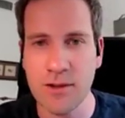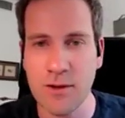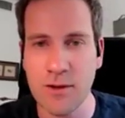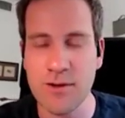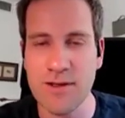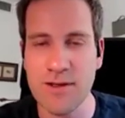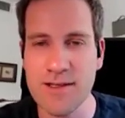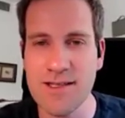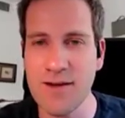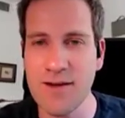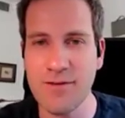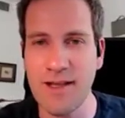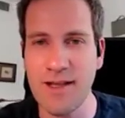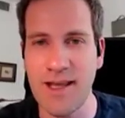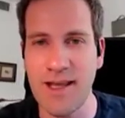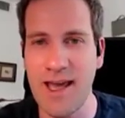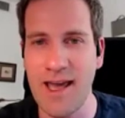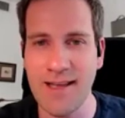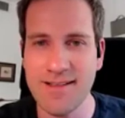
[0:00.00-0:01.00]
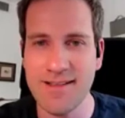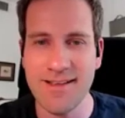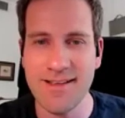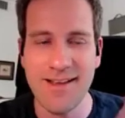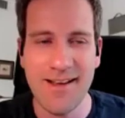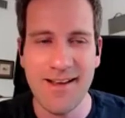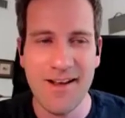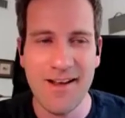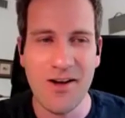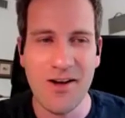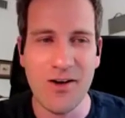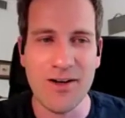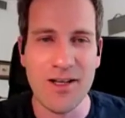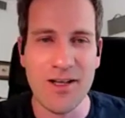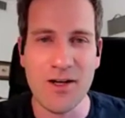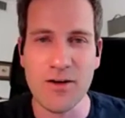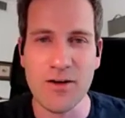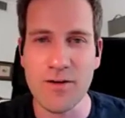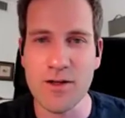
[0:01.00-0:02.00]
these 78 early
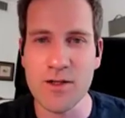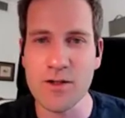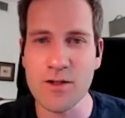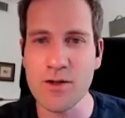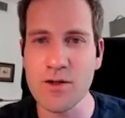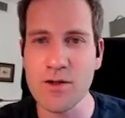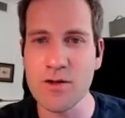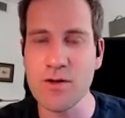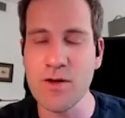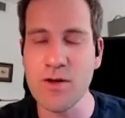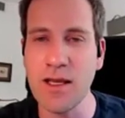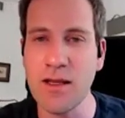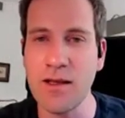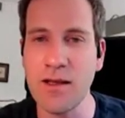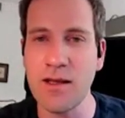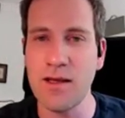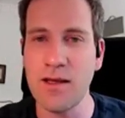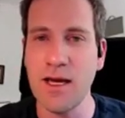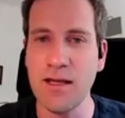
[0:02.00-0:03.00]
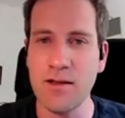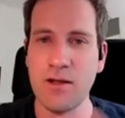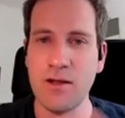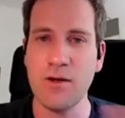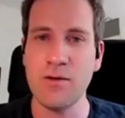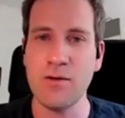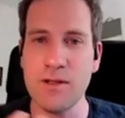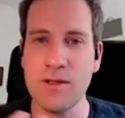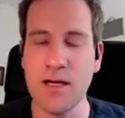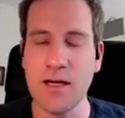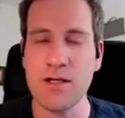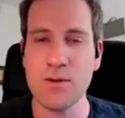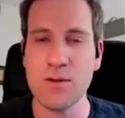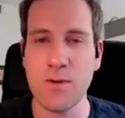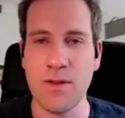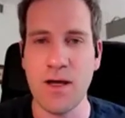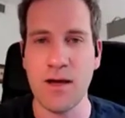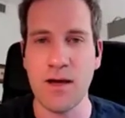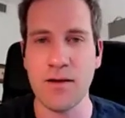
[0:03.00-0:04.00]
career researchers, so I can get you in touch
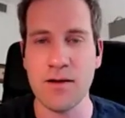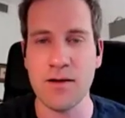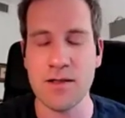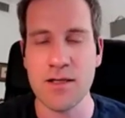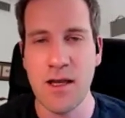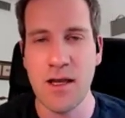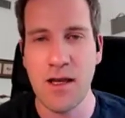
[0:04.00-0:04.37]
with others,